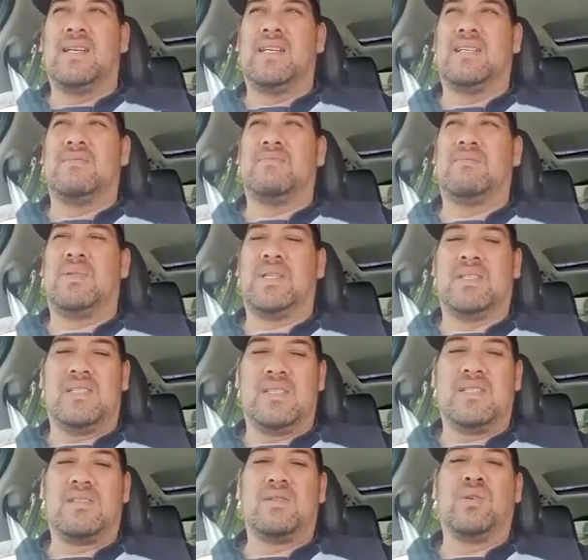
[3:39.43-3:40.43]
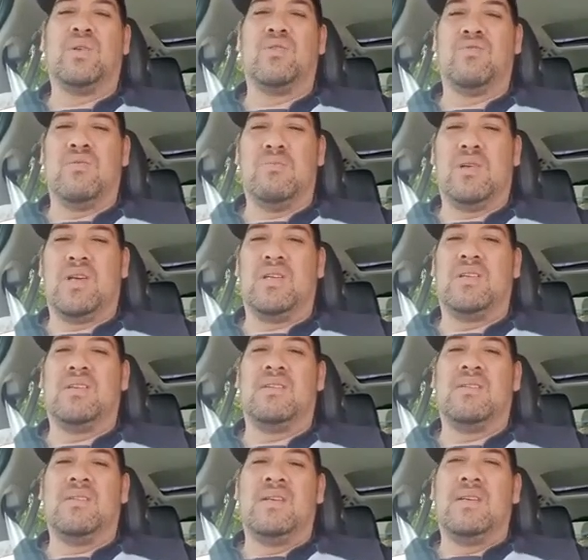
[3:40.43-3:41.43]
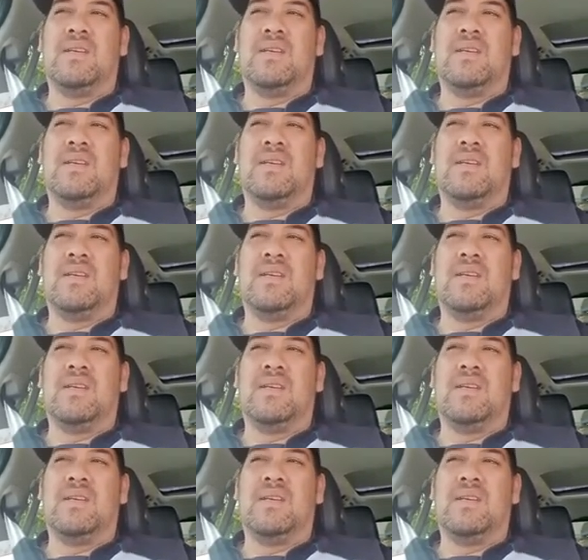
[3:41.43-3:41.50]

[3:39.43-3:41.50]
um, but it's just a good reminder.